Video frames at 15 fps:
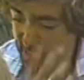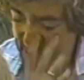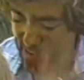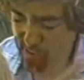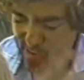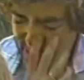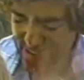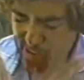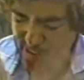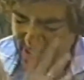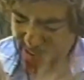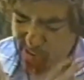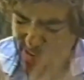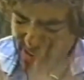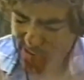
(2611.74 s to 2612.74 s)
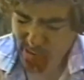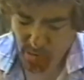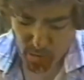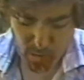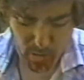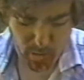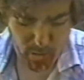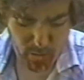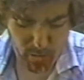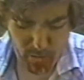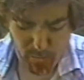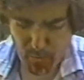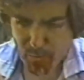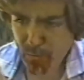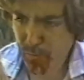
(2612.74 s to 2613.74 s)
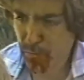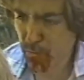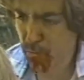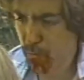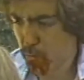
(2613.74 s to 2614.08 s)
And it's still goddamn going on for